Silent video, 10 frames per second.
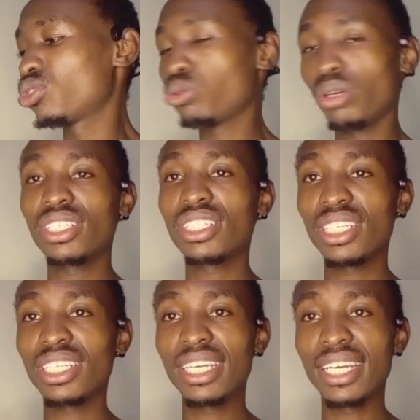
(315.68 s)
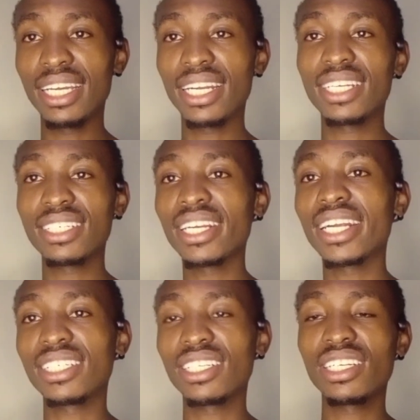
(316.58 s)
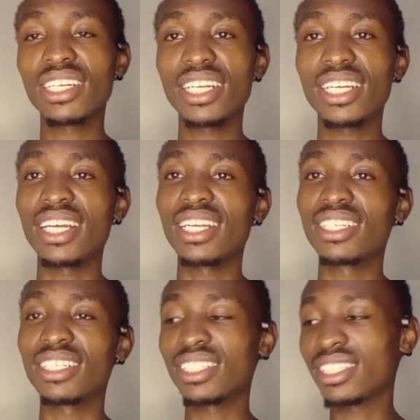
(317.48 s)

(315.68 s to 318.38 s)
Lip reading: 20 great grandchildren and